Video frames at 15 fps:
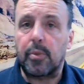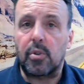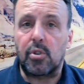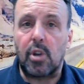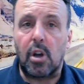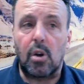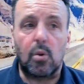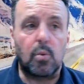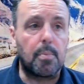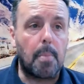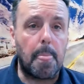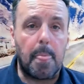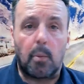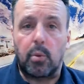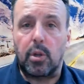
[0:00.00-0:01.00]
So
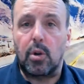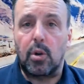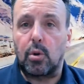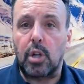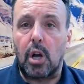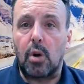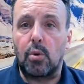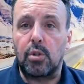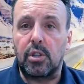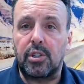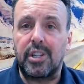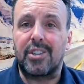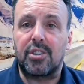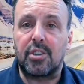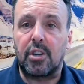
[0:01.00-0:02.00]
we all know the
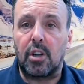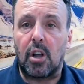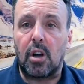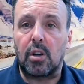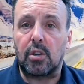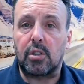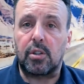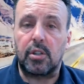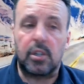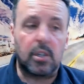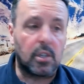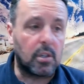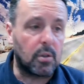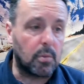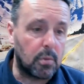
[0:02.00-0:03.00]
disc lock that
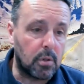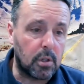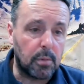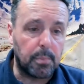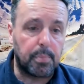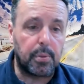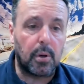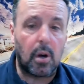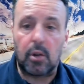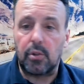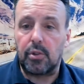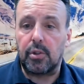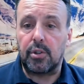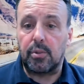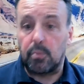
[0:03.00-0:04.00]
you can put
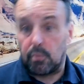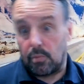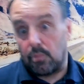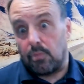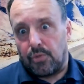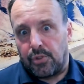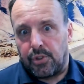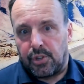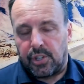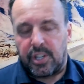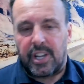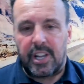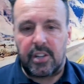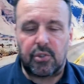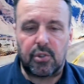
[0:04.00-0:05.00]
on the
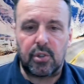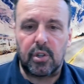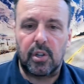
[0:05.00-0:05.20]
disc,